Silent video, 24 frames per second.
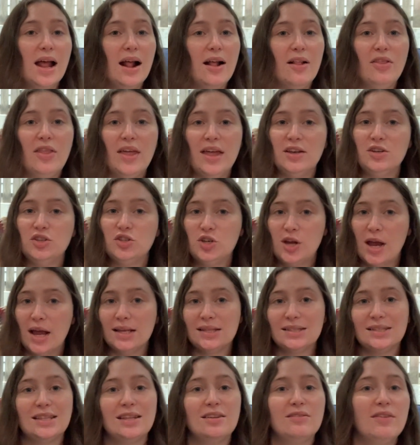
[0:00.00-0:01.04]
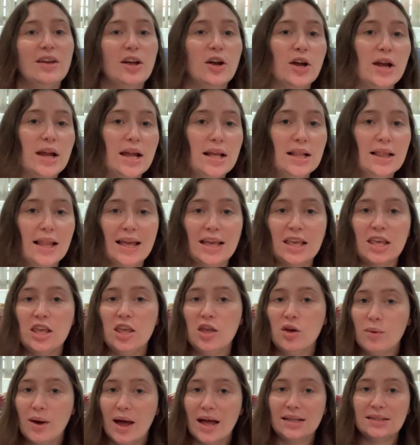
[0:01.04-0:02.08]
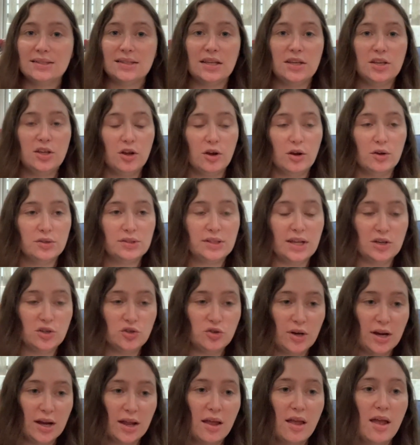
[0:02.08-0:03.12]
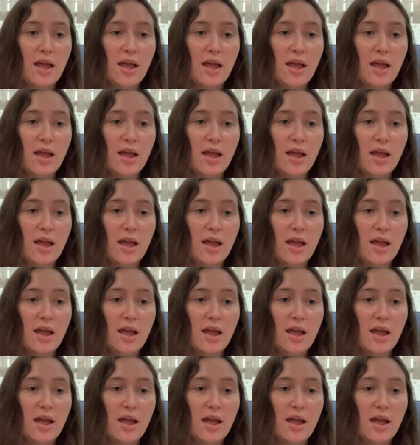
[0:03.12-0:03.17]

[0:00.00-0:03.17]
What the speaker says: than just the very US and Eurocentric